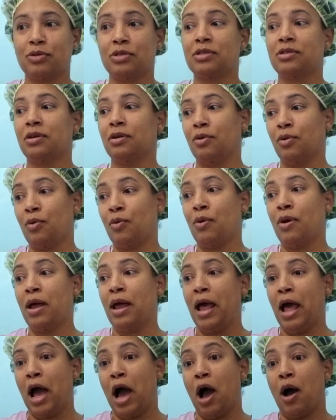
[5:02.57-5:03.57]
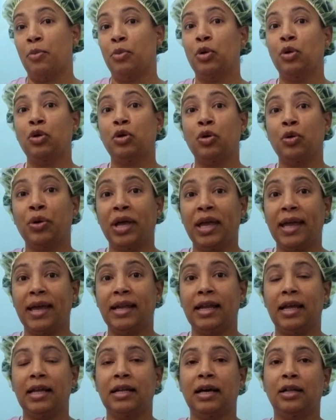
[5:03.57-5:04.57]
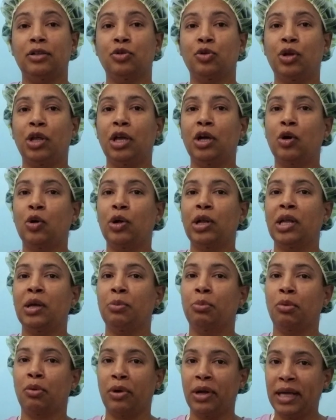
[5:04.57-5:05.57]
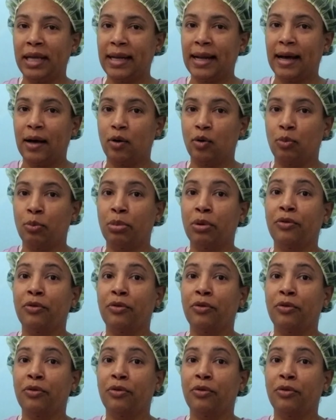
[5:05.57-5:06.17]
So I'm gonna ahead, and I know they call it braid out,